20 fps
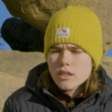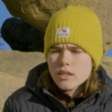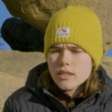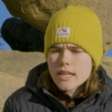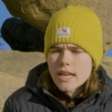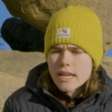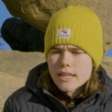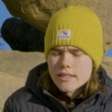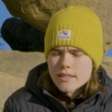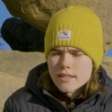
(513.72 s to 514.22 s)

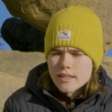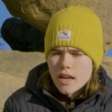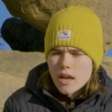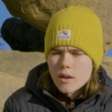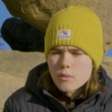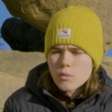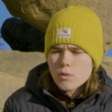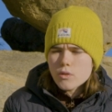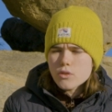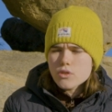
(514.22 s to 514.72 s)
Yes,
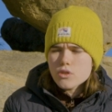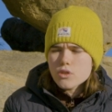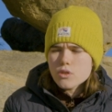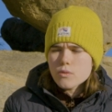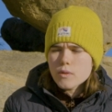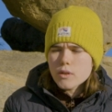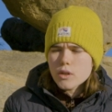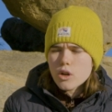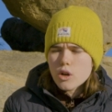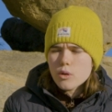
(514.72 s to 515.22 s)
I want
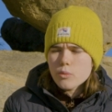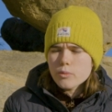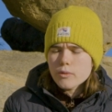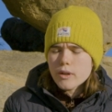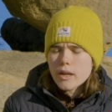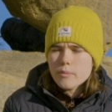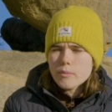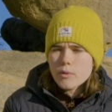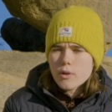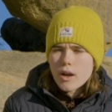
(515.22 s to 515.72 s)
to
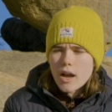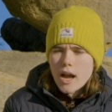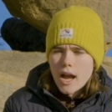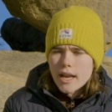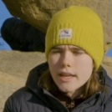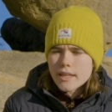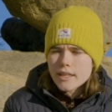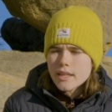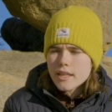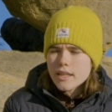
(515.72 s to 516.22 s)
incorporate more
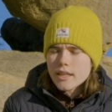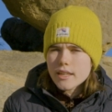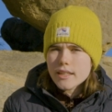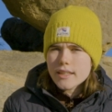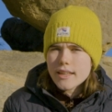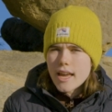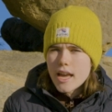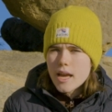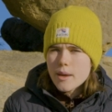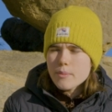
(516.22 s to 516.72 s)
hiking
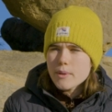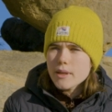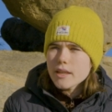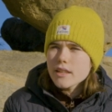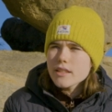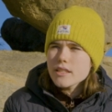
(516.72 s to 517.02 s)
and camping